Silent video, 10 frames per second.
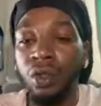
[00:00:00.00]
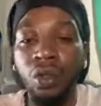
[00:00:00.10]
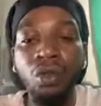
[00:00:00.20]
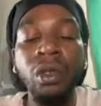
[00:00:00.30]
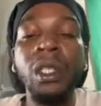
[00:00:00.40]

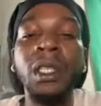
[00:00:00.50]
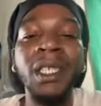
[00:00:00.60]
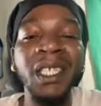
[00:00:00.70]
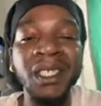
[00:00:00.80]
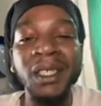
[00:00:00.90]
doing the
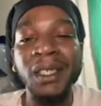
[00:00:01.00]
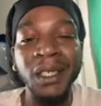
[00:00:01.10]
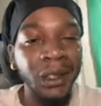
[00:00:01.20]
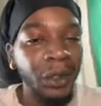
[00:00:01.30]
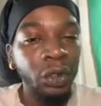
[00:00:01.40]

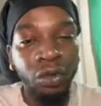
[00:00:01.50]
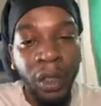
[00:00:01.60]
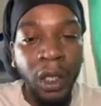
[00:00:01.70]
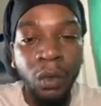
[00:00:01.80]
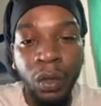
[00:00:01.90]
necessary
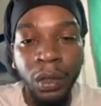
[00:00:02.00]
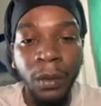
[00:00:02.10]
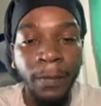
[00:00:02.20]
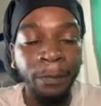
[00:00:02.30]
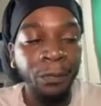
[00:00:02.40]
groundwork,
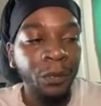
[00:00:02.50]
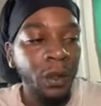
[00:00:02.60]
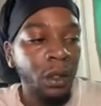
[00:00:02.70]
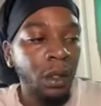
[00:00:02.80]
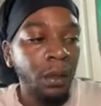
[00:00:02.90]

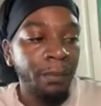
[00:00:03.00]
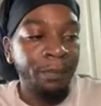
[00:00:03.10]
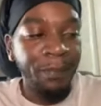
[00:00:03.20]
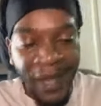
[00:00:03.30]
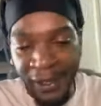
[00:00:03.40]

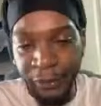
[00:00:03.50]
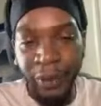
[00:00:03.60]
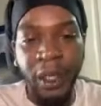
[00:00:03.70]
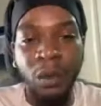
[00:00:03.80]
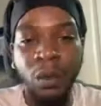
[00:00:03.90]

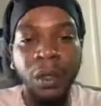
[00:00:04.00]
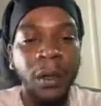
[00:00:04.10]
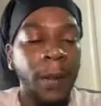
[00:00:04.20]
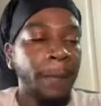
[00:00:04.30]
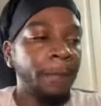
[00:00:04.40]
background work,
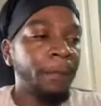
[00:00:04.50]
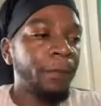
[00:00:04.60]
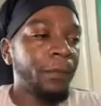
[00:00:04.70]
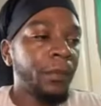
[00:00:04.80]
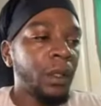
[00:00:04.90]

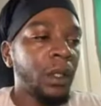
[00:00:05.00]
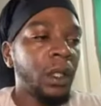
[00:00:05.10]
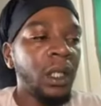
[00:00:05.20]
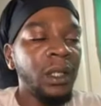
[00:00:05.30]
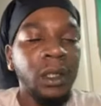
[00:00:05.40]

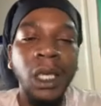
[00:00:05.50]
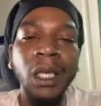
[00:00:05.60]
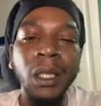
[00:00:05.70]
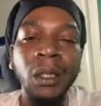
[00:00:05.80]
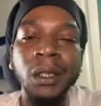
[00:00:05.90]
and
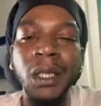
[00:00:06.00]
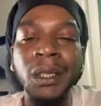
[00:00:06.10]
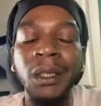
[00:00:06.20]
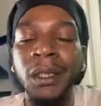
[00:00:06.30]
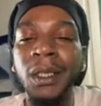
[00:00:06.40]
taking the
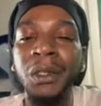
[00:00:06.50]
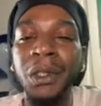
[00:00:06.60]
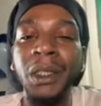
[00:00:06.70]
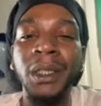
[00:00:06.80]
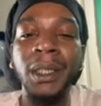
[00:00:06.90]
necessary
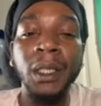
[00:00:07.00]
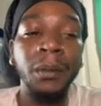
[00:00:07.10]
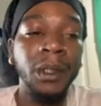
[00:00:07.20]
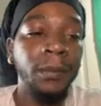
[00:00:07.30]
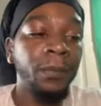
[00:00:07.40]
steps